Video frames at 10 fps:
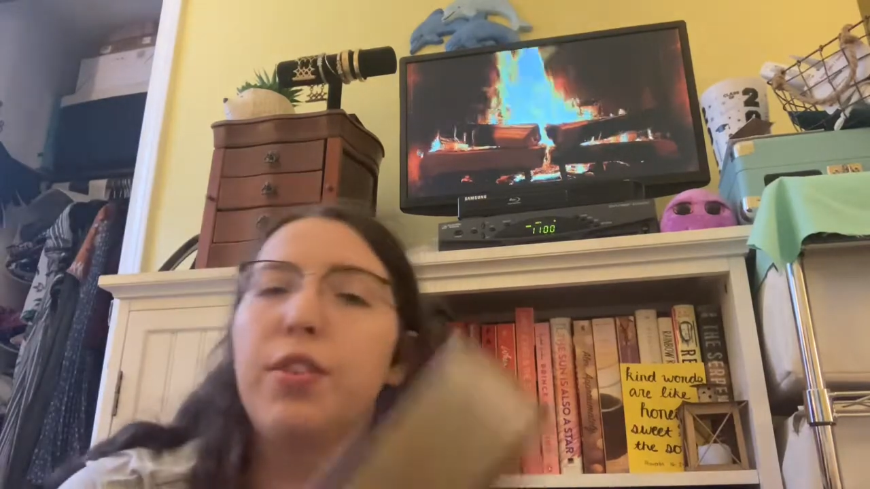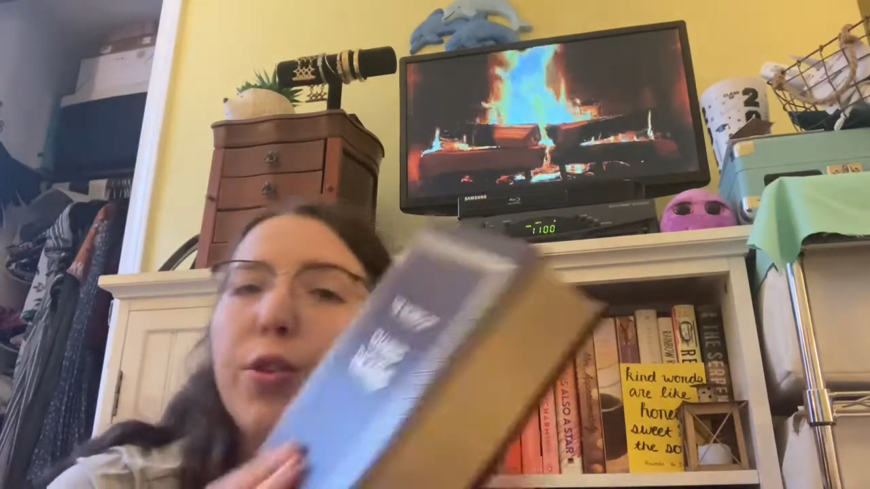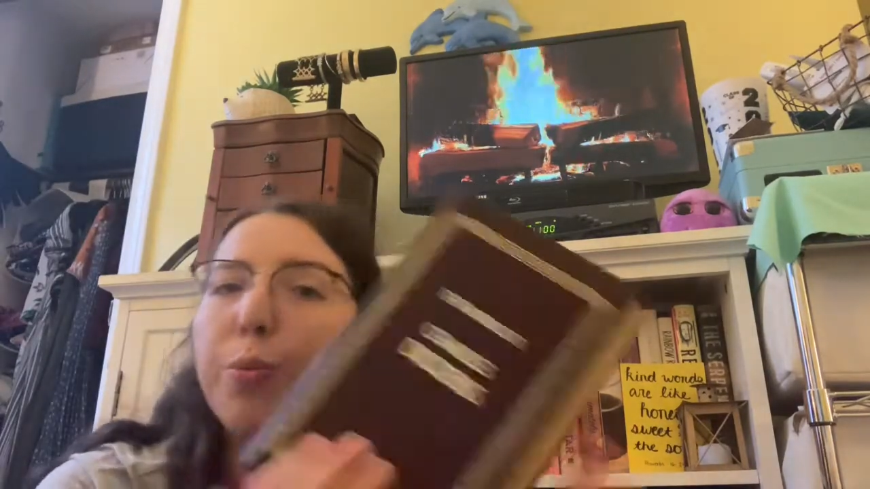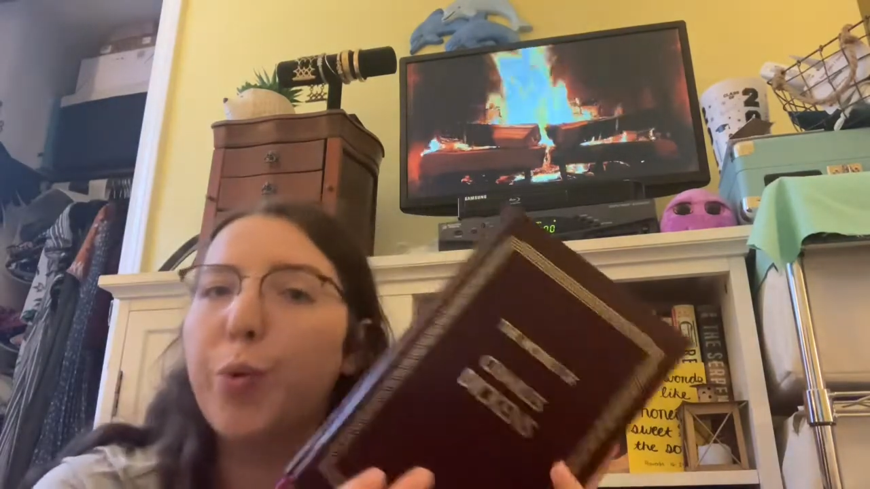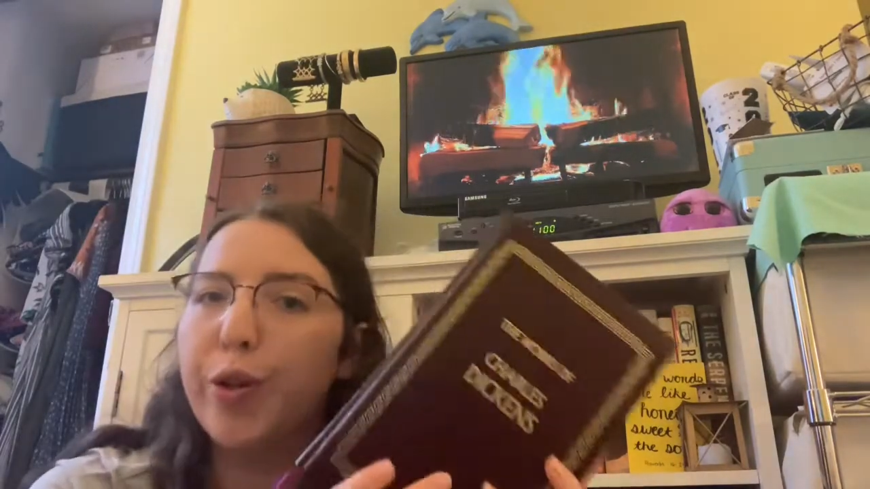
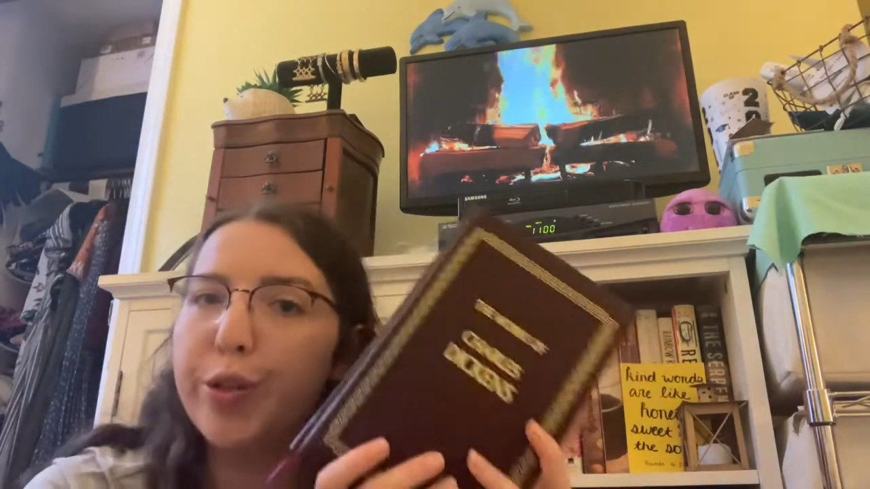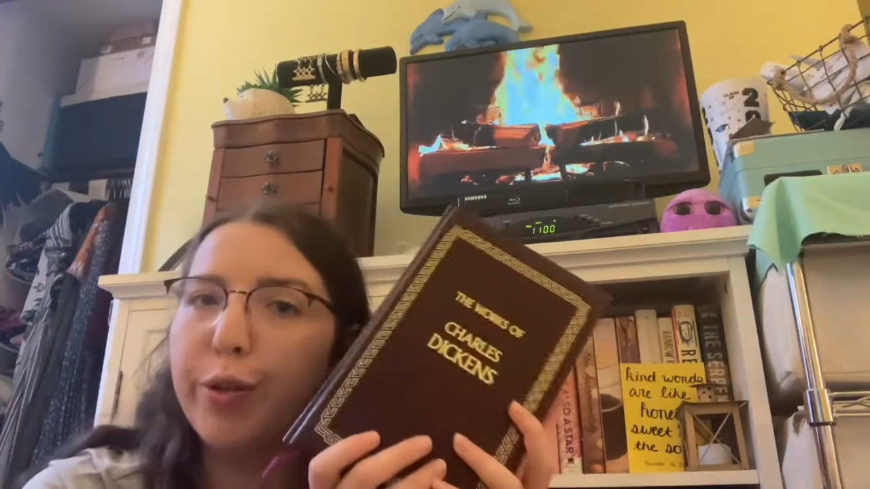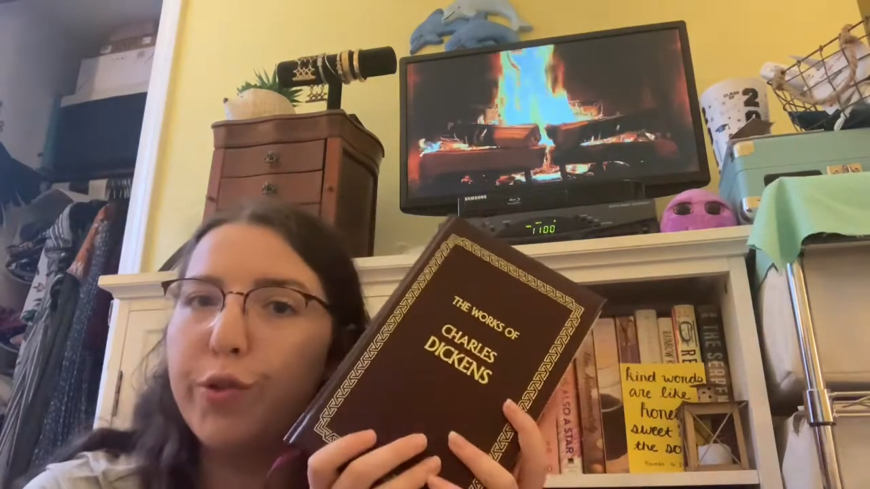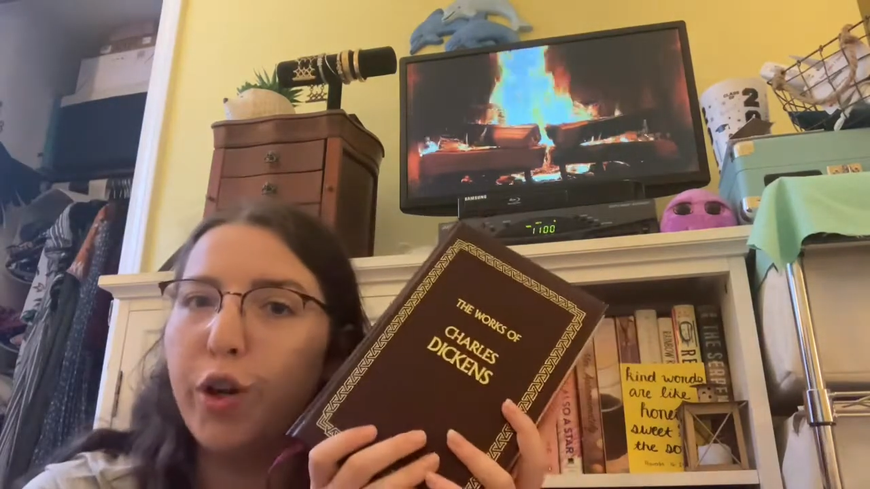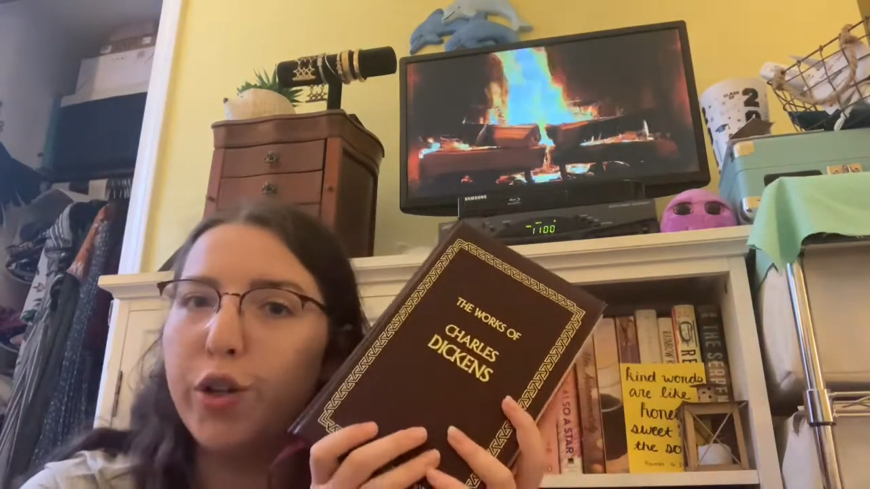the works
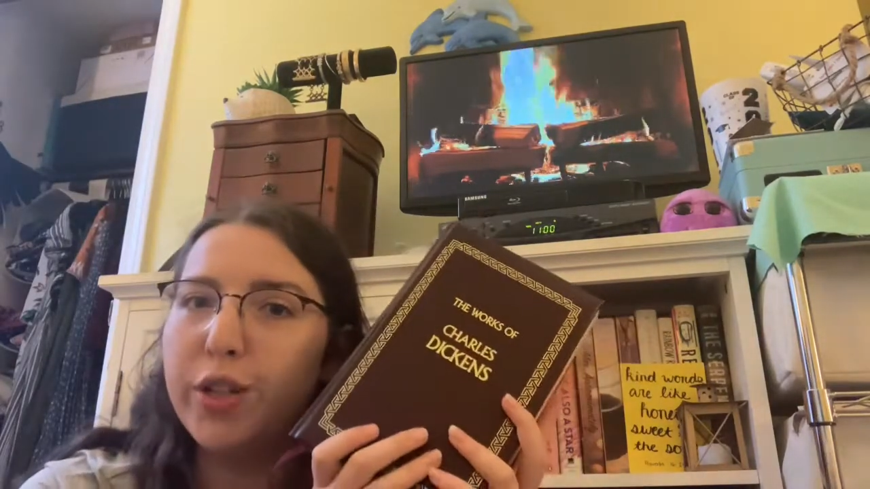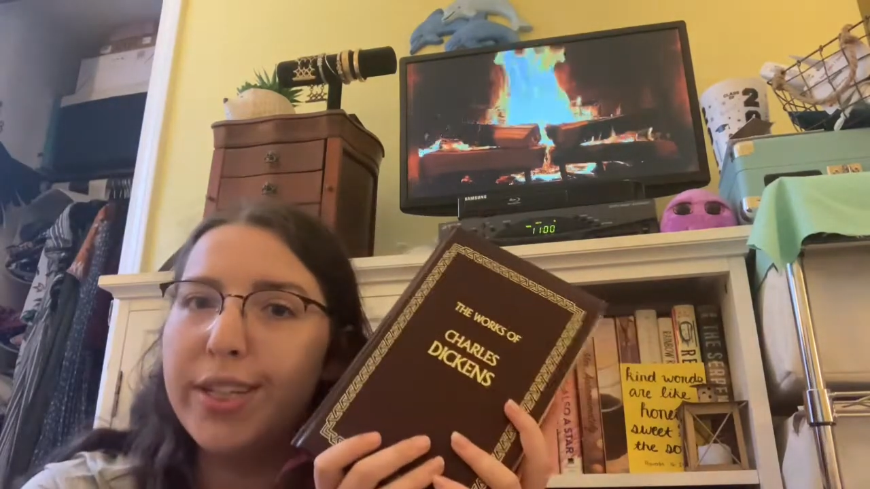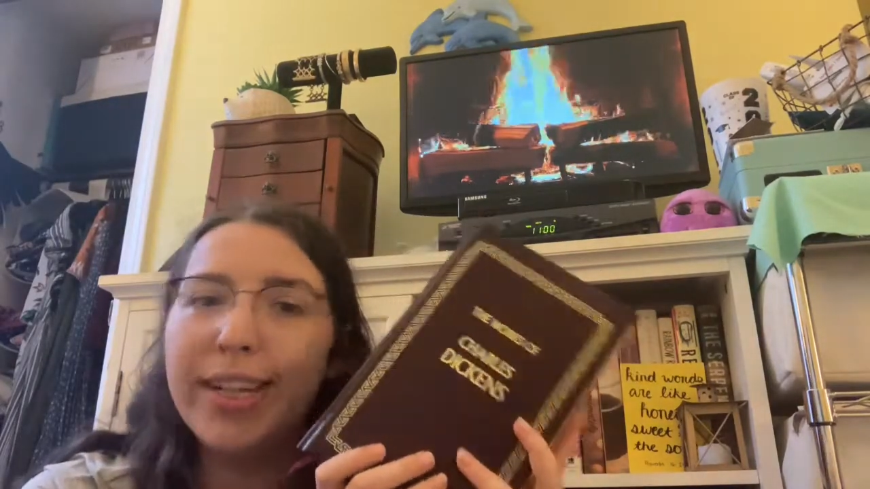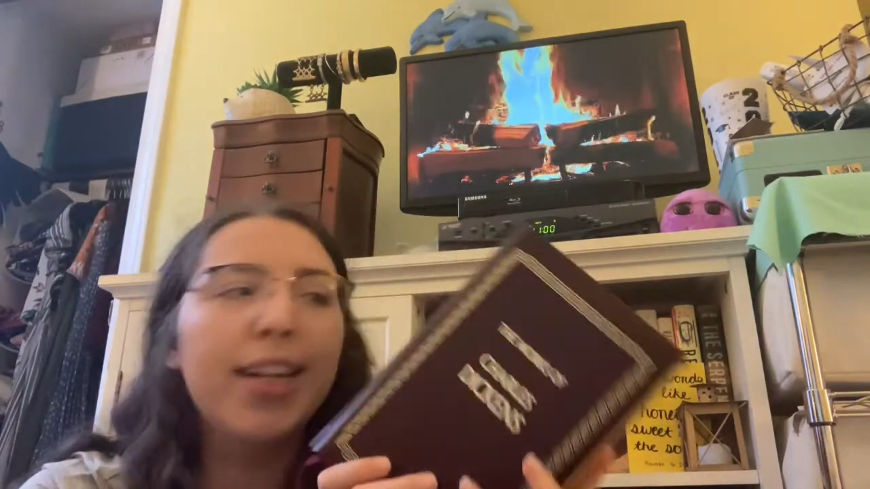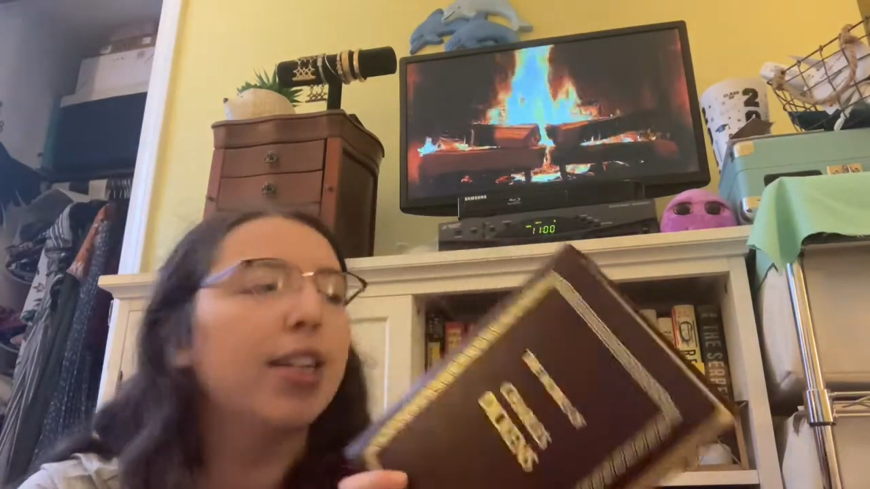of Charles
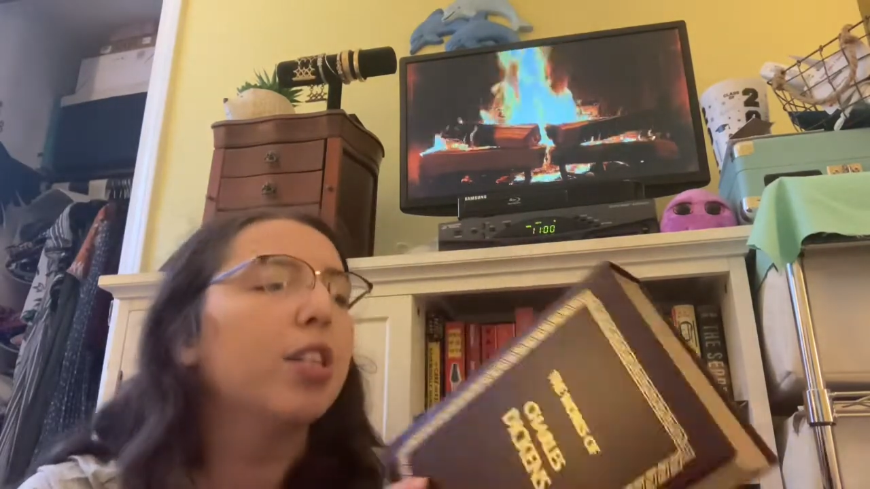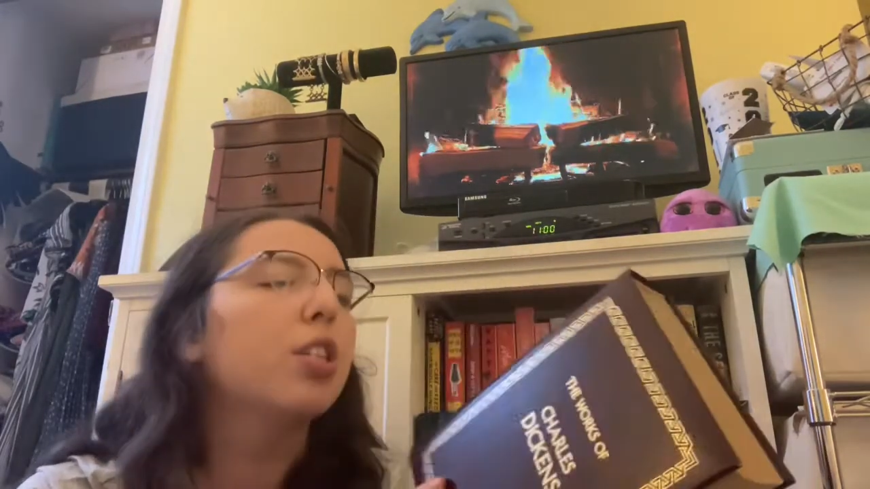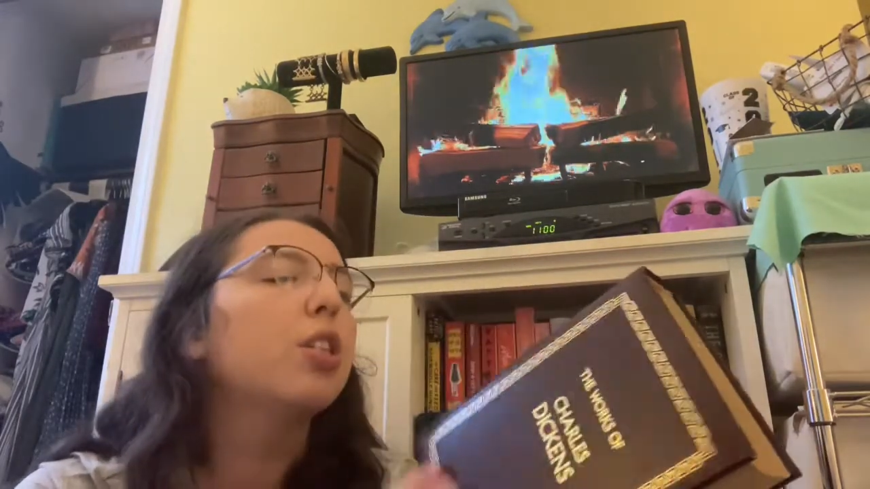Dickens.